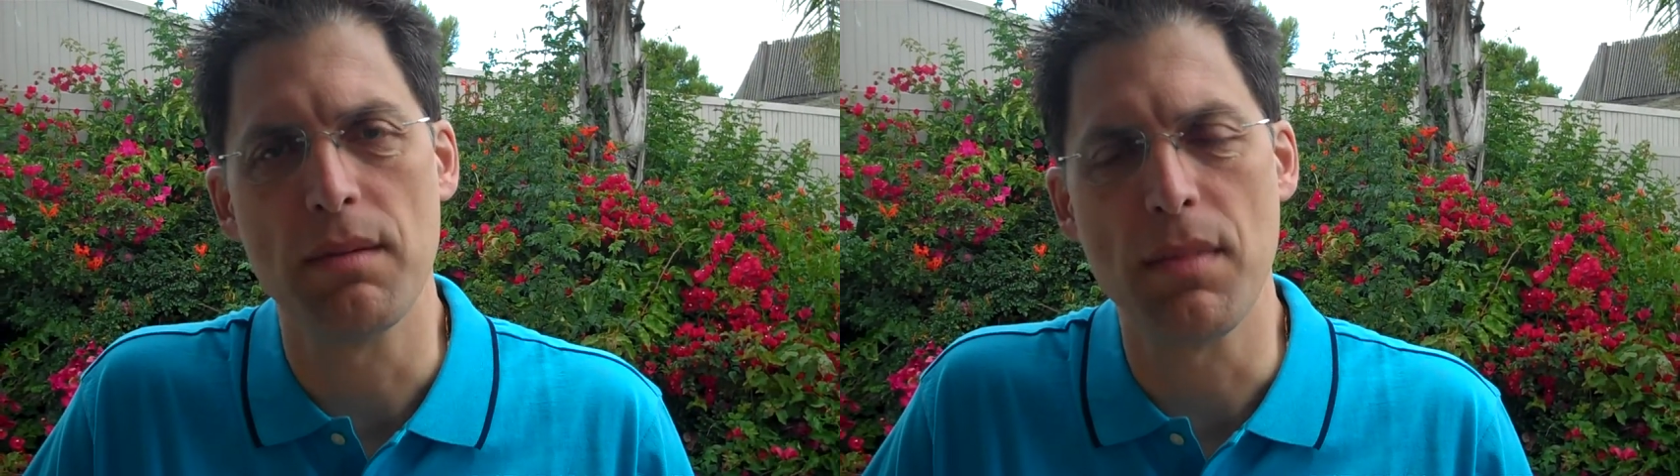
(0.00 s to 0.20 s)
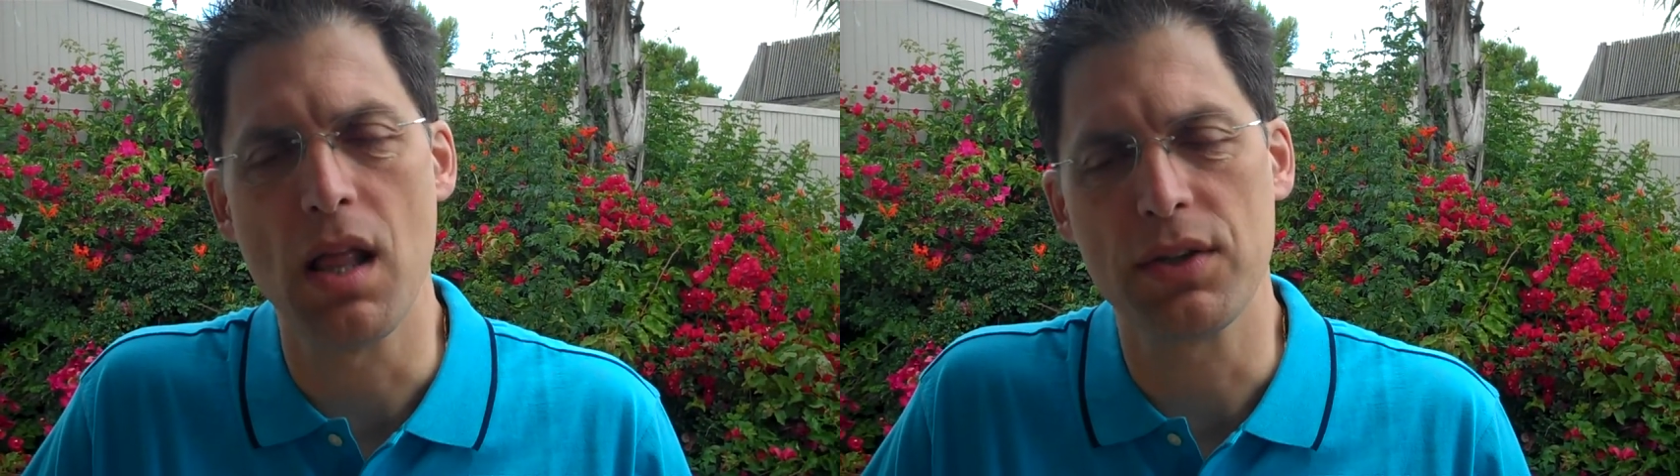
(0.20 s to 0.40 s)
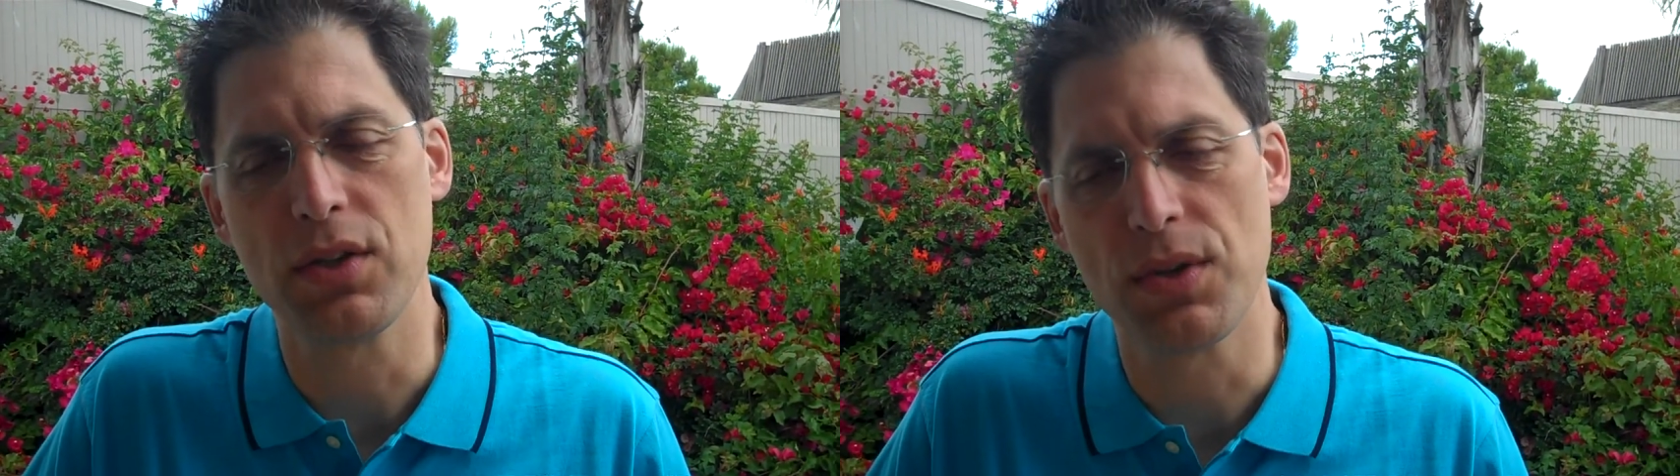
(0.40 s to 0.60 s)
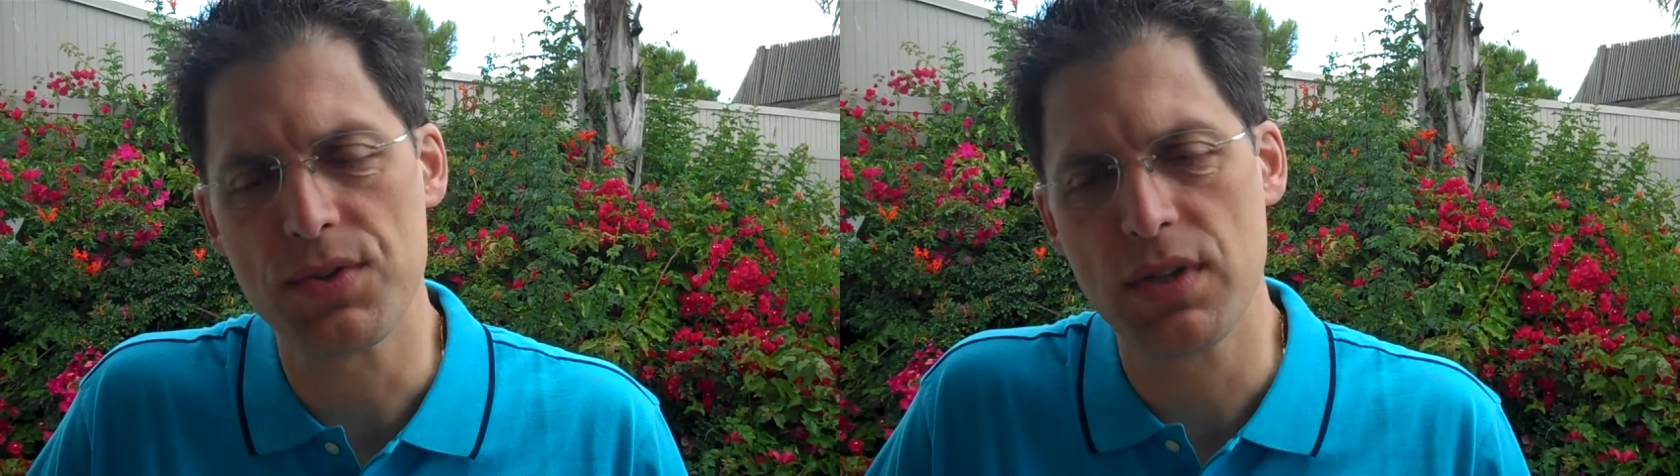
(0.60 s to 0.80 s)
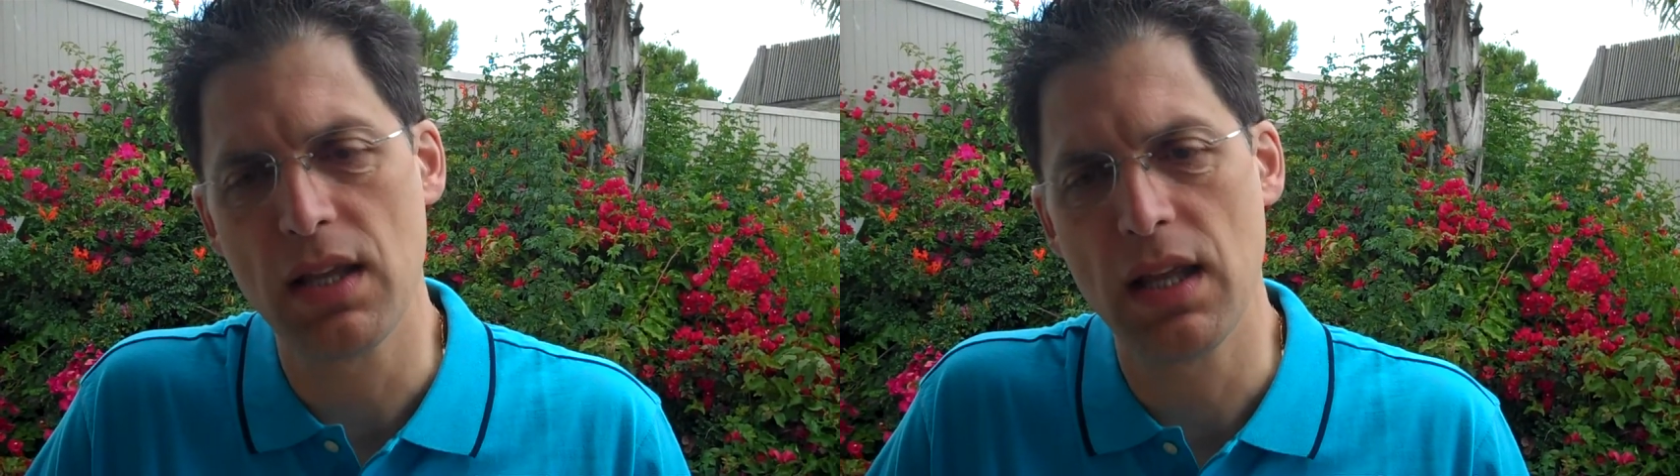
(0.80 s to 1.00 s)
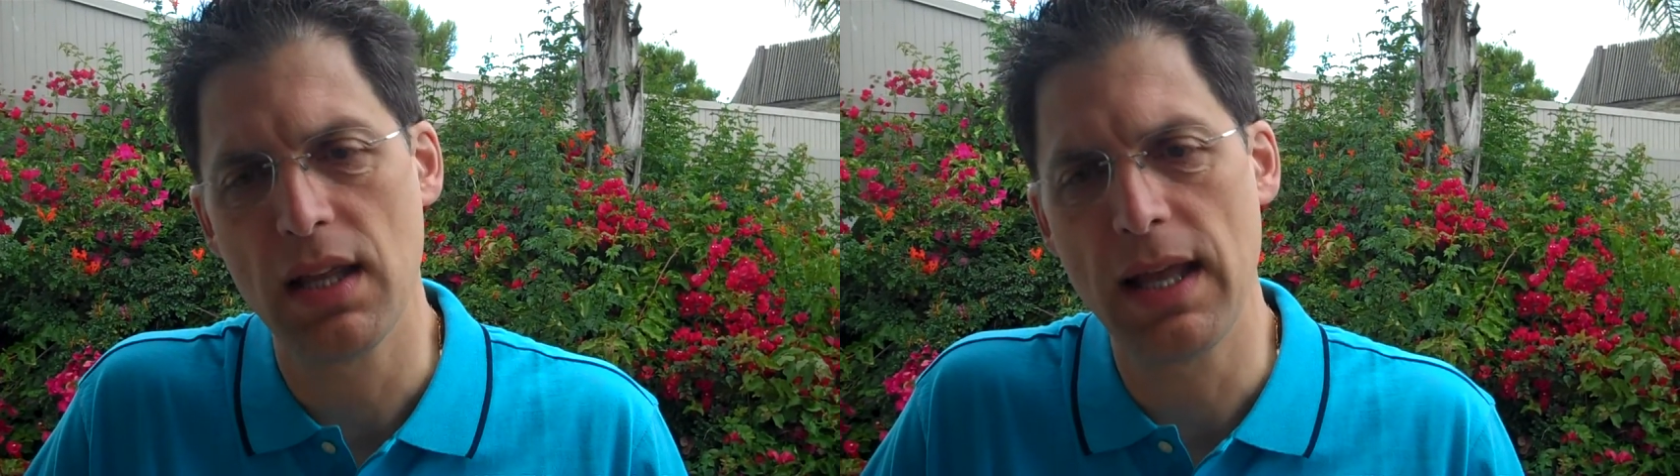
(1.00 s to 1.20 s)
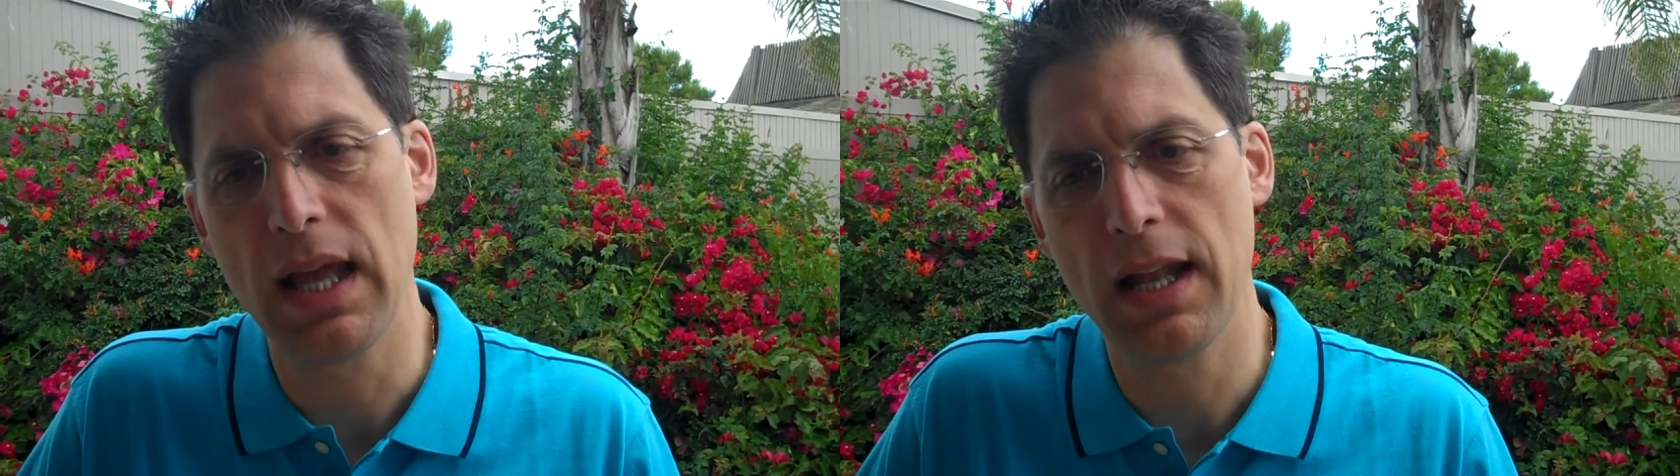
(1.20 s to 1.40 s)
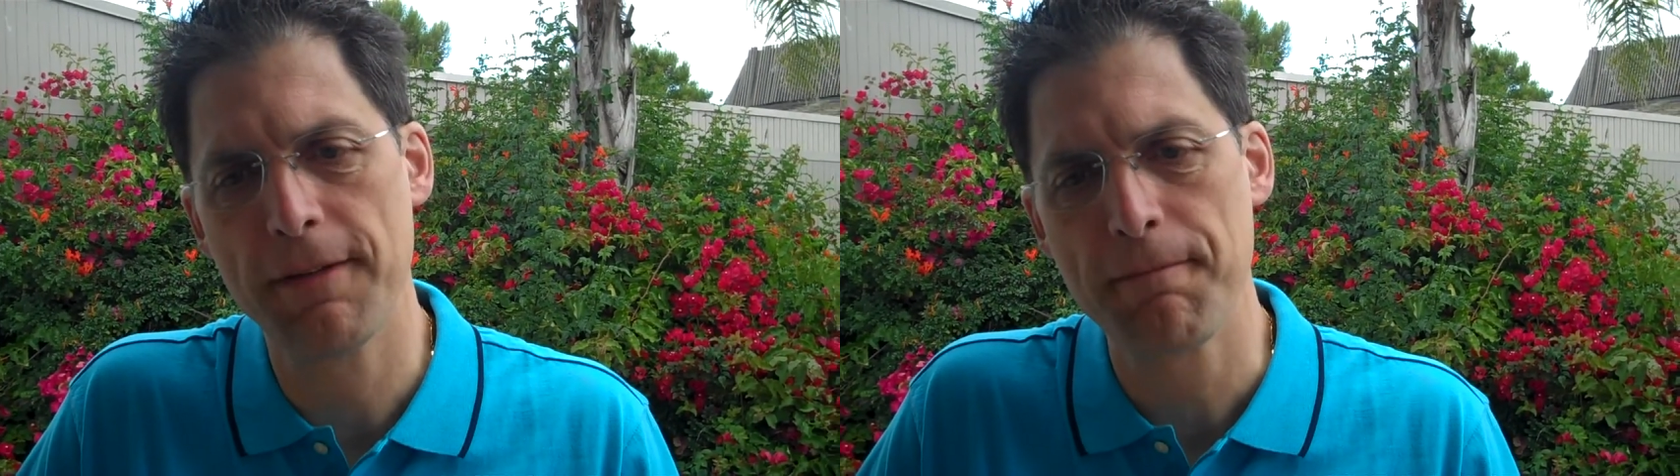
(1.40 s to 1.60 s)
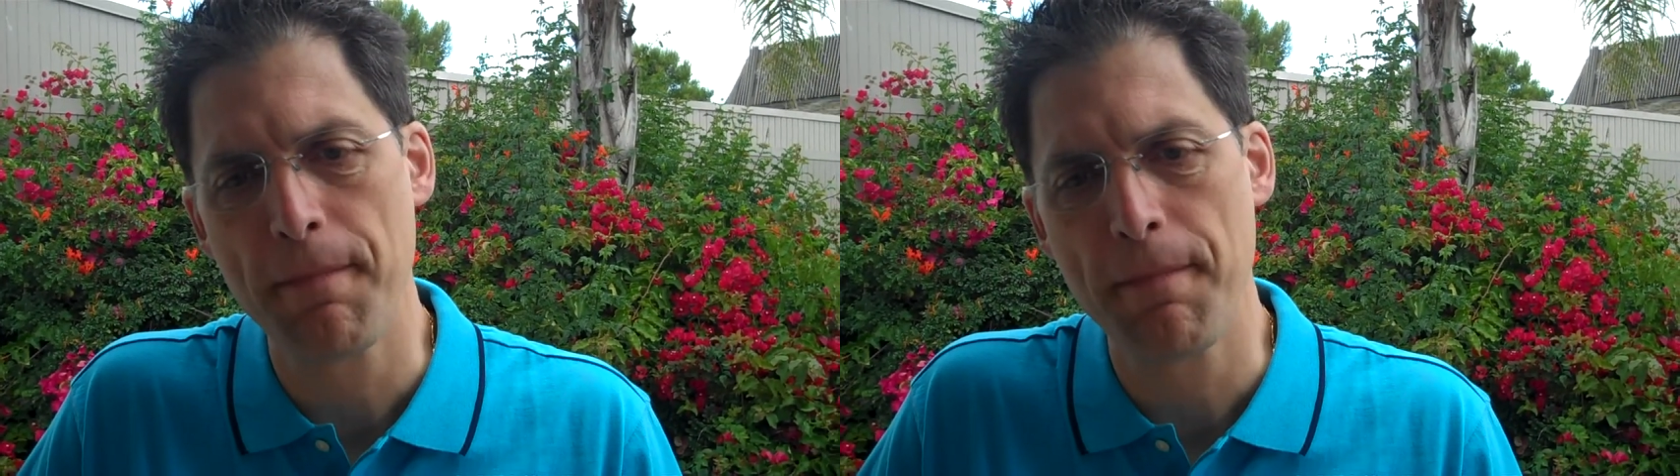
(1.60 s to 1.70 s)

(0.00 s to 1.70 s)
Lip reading: molecules, and